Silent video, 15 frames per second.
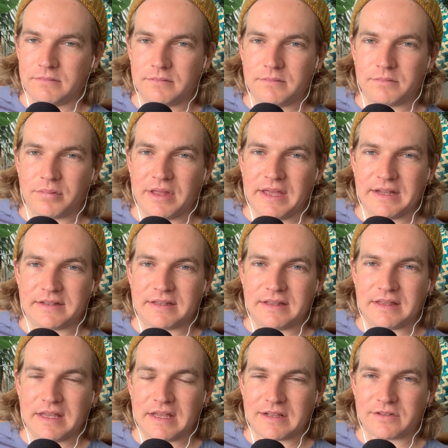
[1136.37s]
plants and
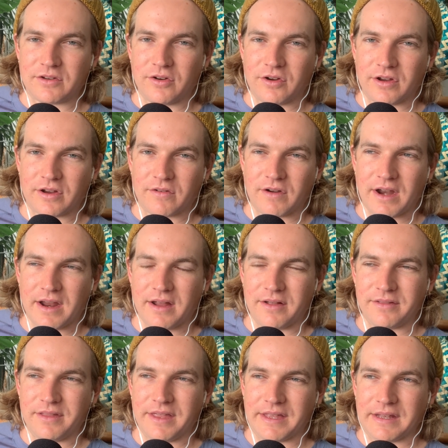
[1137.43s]
things growing around,
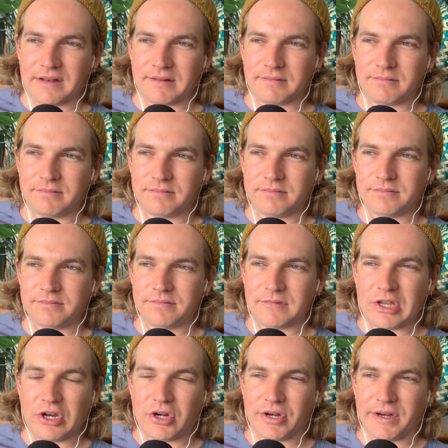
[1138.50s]
then
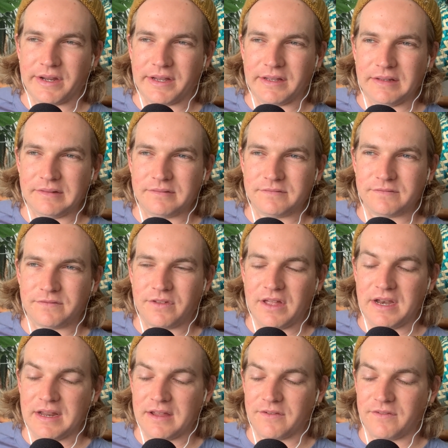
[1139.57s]
during
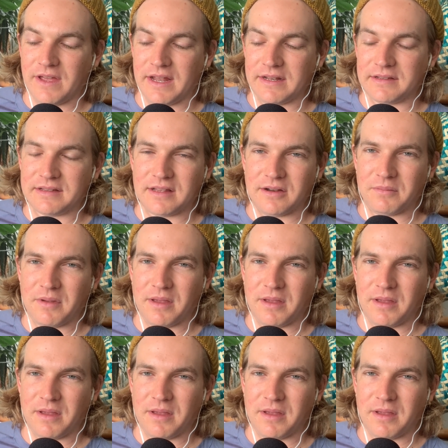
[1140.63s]
flooding events there